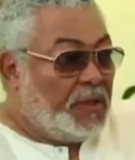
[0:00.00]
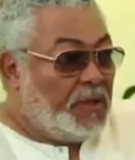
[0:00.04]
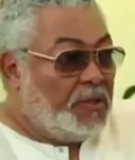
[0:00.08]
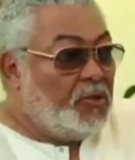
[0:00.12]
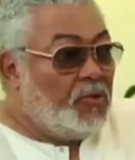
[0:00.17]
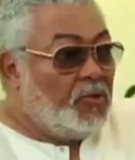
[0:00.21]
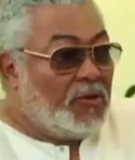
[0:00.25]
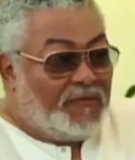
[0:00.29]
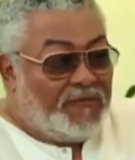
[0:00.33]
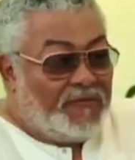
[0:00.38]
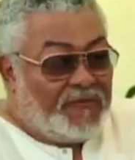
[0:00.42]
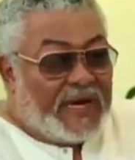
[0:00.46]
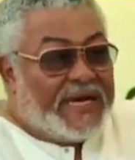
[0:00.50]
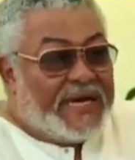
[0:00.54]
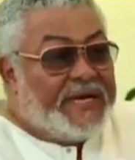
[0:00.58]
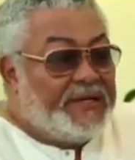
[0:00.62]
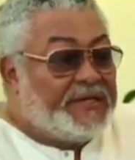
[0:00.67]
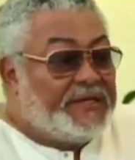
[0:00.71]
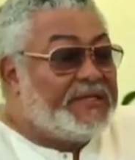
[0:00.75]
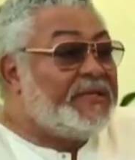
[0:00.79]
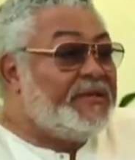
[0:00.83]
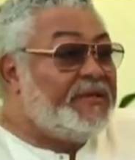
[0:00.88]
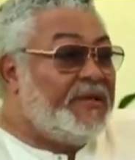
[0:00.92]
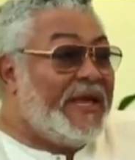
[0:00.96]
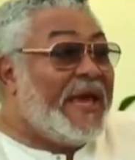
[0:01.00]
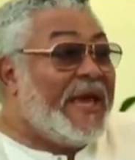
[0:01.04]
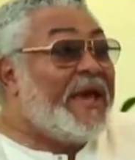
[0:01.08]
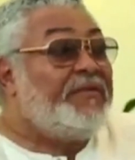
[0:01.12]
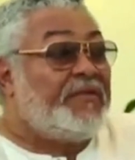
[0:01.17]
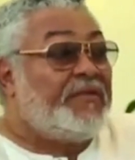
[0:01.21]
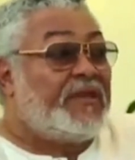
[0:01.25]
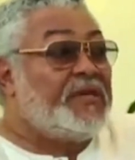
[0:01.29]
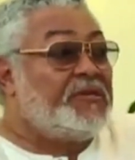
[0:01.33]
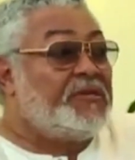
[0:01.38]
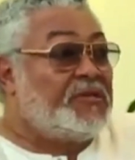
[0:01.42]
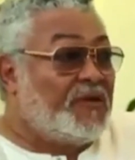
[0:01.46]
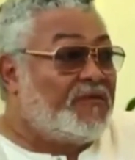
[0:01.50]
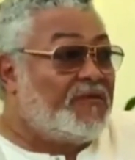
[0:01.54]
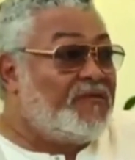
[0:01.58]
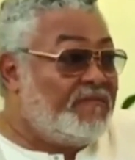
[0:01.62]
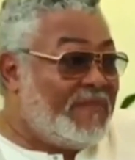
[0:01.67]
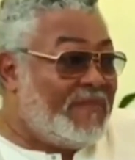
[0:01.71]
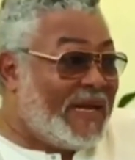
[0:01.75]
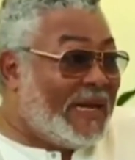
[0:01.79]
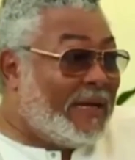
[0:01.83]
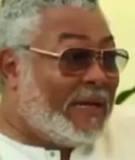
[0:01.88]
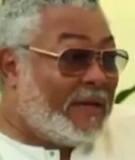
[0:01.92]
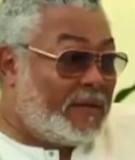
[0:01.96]
You will find it in the Ethics of
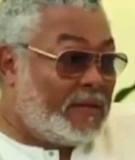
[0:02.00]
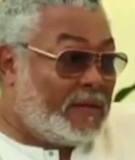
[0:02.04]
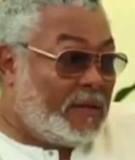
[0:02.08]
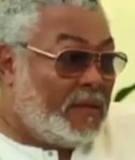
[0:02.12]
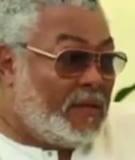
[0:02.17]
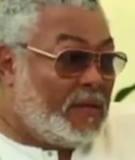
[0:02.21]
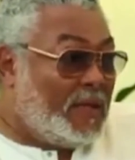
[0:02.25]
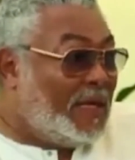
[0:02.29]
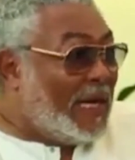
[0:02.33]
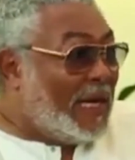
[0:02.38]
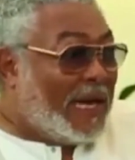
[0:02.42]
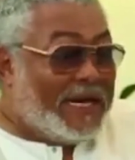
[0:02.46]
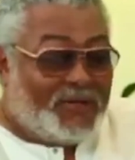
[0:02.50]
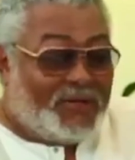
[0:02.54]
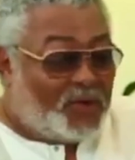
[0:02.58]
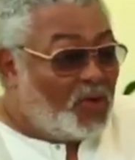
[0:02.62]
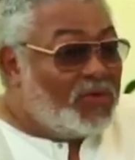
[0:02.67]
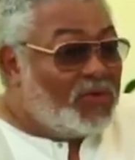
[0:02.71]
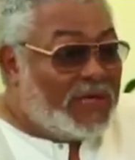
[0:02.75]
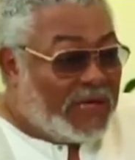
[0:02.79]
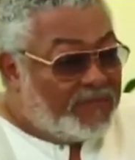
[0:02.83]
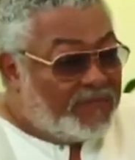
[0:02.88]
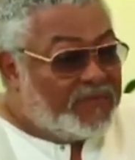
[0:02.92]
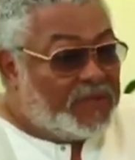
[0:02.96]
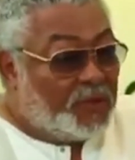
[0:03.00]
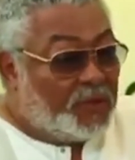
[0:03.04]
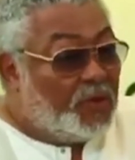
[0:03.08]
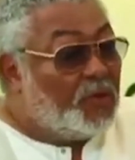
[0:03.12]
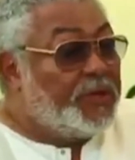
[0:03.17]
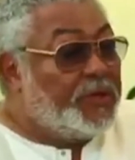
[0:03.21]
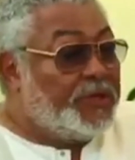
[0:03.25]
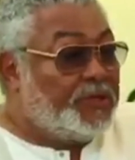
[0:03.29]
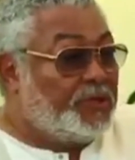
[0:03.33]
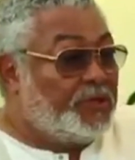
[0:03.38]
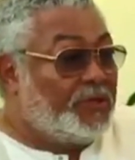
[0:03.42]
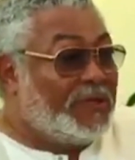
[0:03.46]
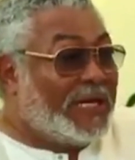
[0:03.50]
Man. I don't have to go into